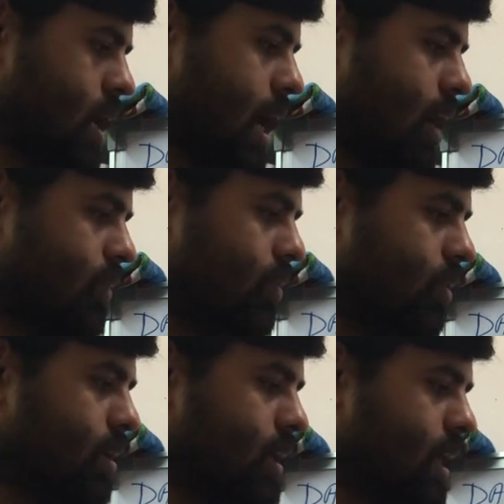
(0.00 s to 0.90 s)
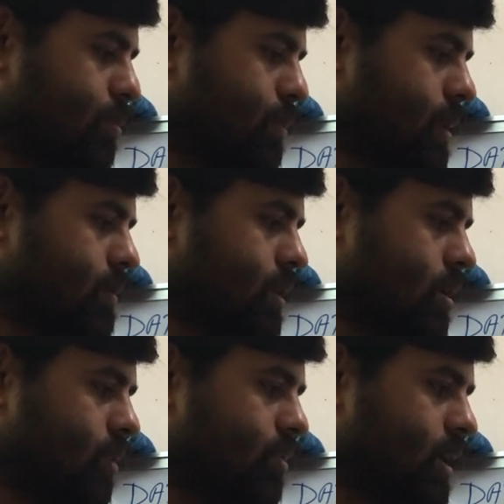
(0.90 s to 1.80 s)
I have found like
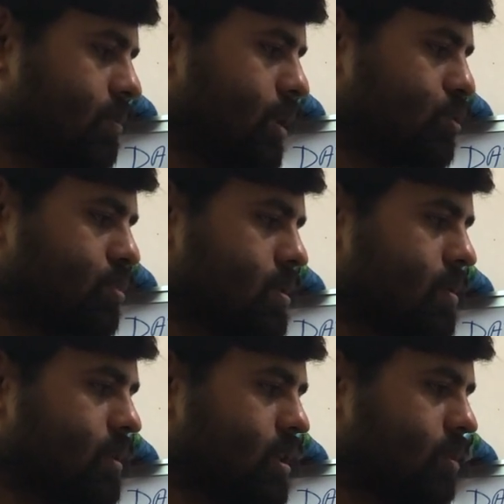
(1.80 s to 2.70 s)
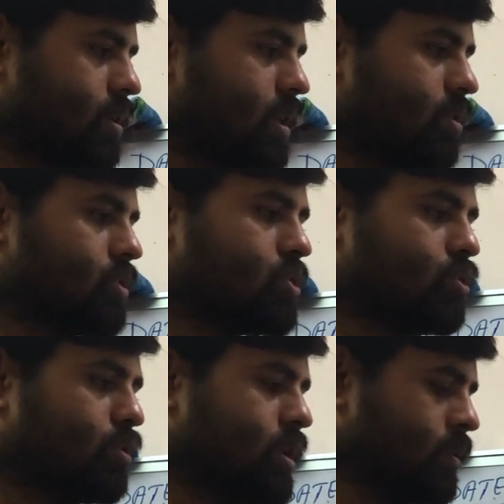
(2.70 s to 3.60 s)
probability of head plus probability of tail equals to
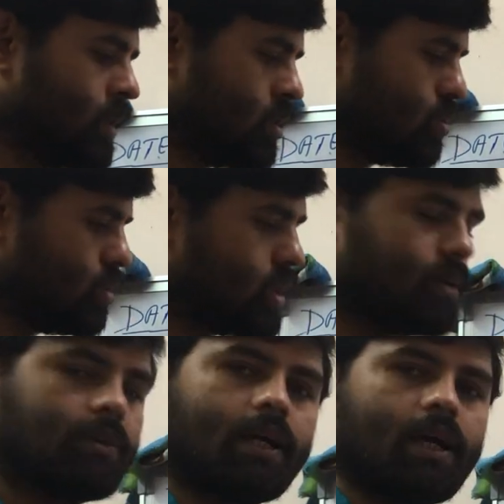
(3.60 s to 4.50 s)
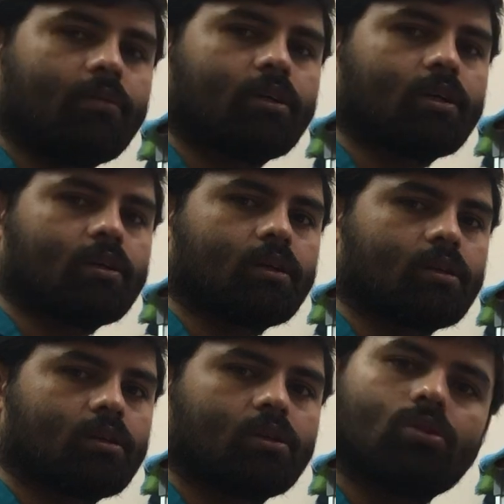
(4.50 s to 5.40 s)
1. So same thing I have written here.
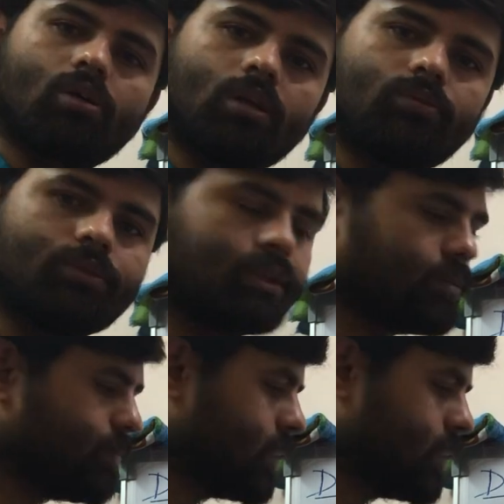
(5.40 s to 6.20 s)
No confusion.